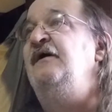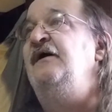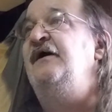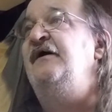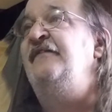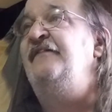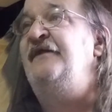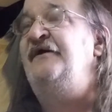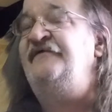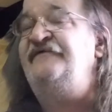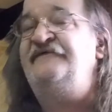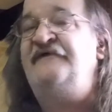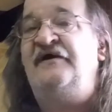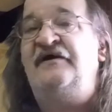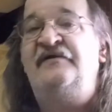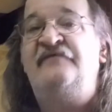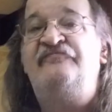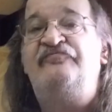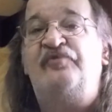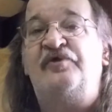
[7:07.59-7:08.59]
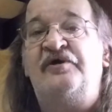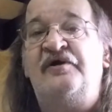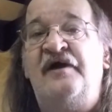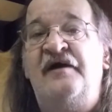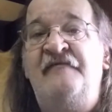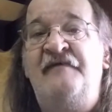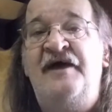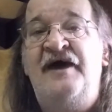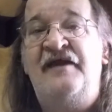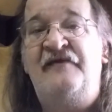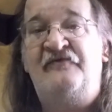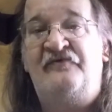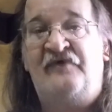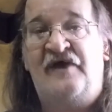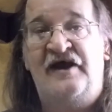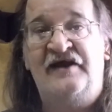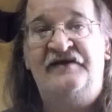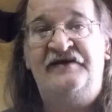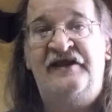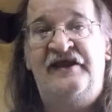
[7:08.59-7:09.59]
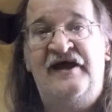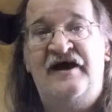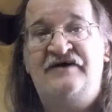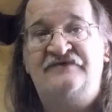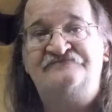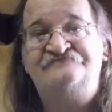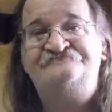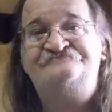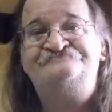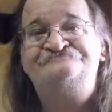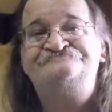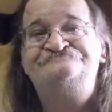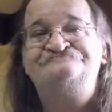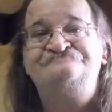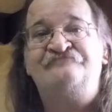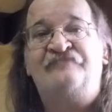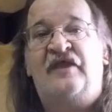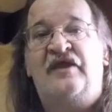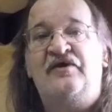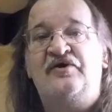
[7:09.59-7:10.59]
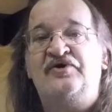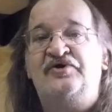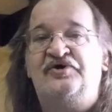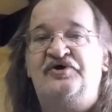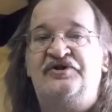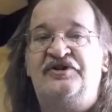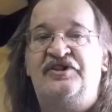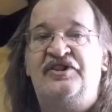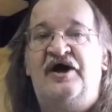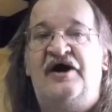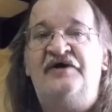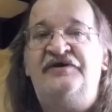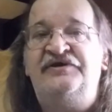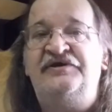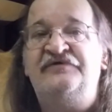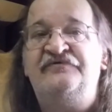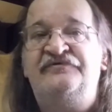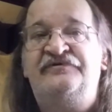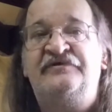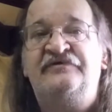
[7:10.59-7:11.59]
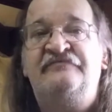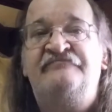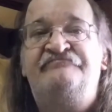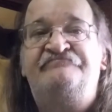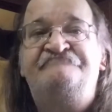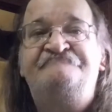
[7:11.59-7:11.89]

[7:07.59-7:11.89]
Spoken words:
And that's kind of where I'm at right now. Good luck, YouTube.